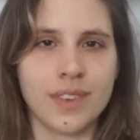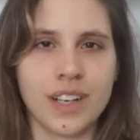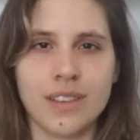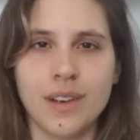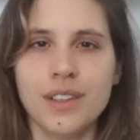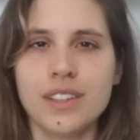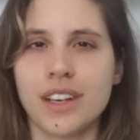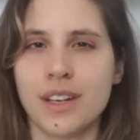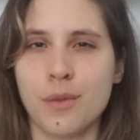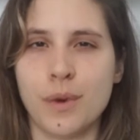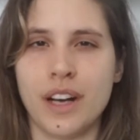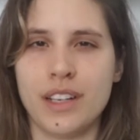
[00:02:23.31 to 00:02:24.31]
I've always thought
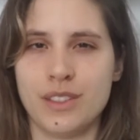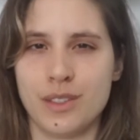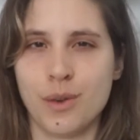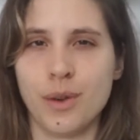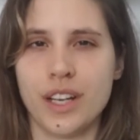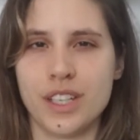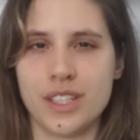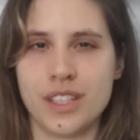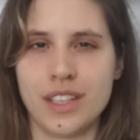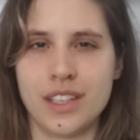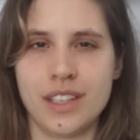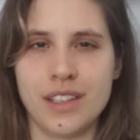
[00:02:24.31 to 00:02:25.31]
it wise to
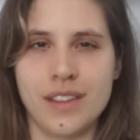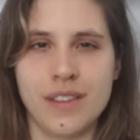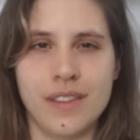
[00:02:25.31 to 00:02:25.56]
question